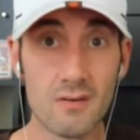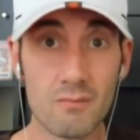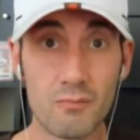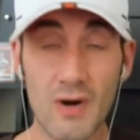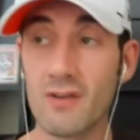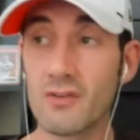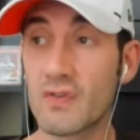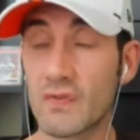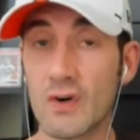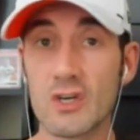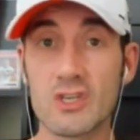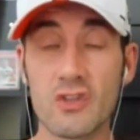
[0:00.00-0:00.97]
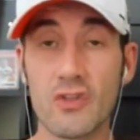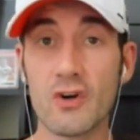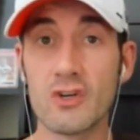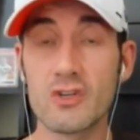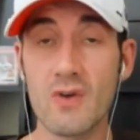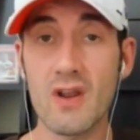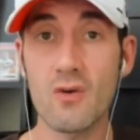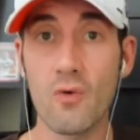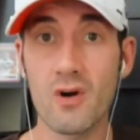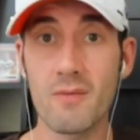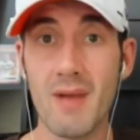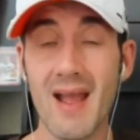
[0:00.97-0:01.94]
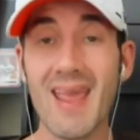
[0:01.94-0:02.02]
Brown's first third-string
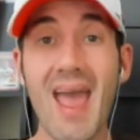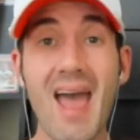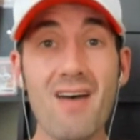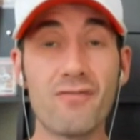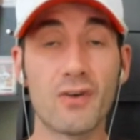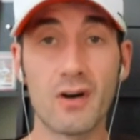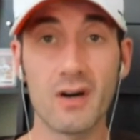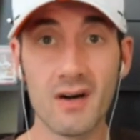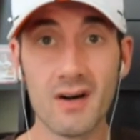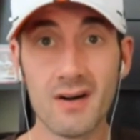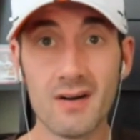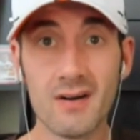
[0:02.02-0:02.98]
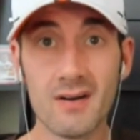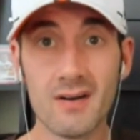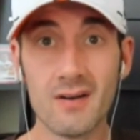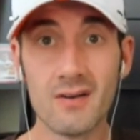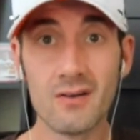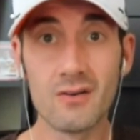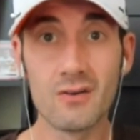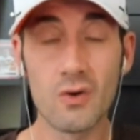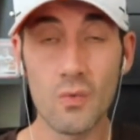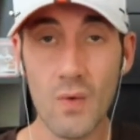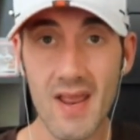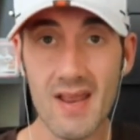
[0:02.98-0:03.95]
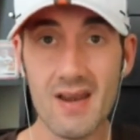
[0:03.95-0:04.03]
quarterback ever to
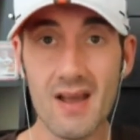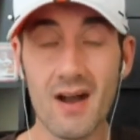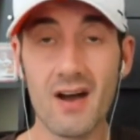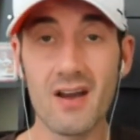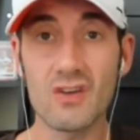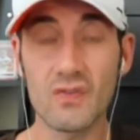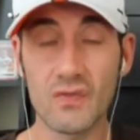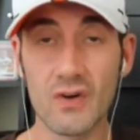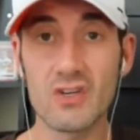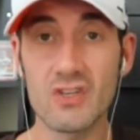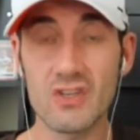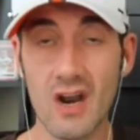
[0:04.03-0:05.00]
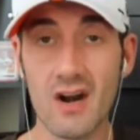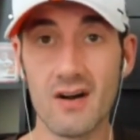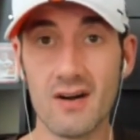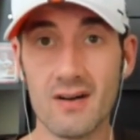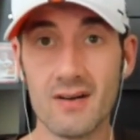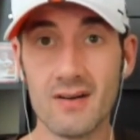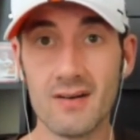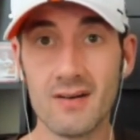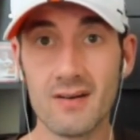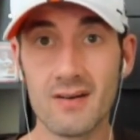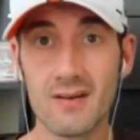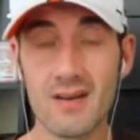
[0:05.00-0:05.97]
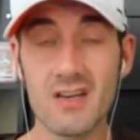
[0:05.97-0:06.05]
win on his first start
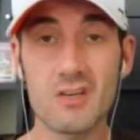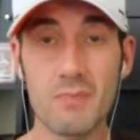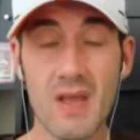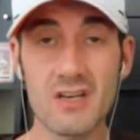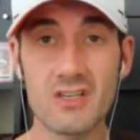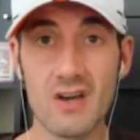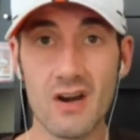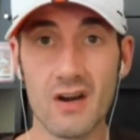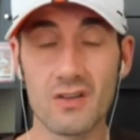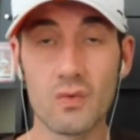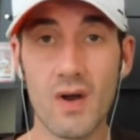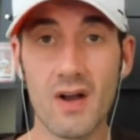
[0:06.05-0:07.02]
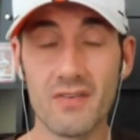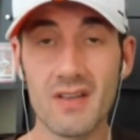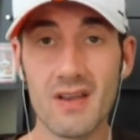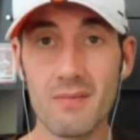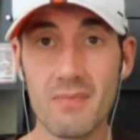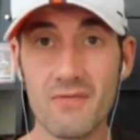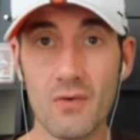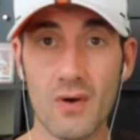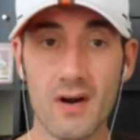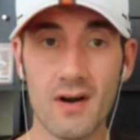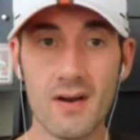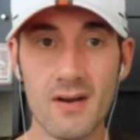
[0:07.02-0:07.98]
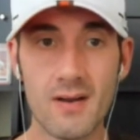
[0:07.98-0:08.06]
in expansion era. 12 had done it
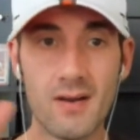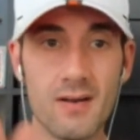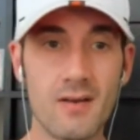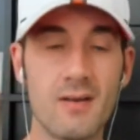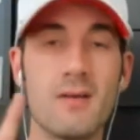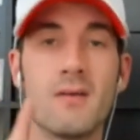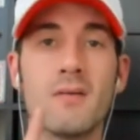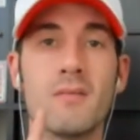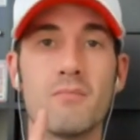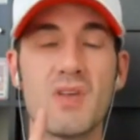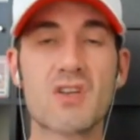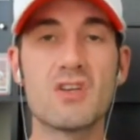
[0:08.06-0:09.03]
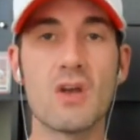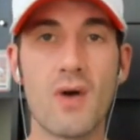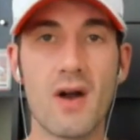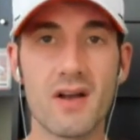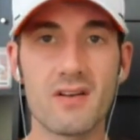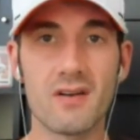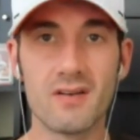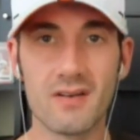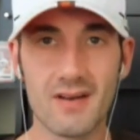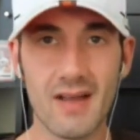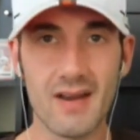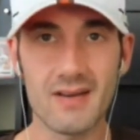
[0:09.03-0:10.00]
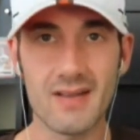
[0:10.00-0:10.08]
before. PJ Walker
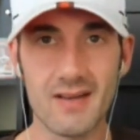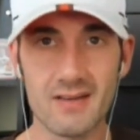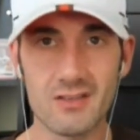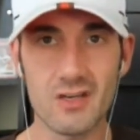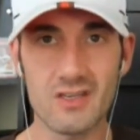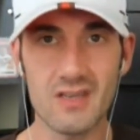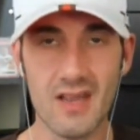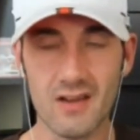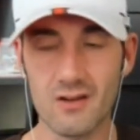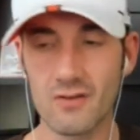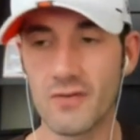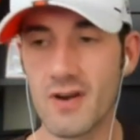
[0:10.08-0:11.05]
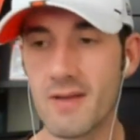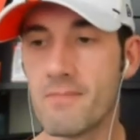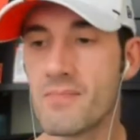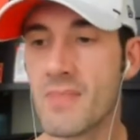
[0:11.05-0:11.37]
got it done. Just saying. Good for him.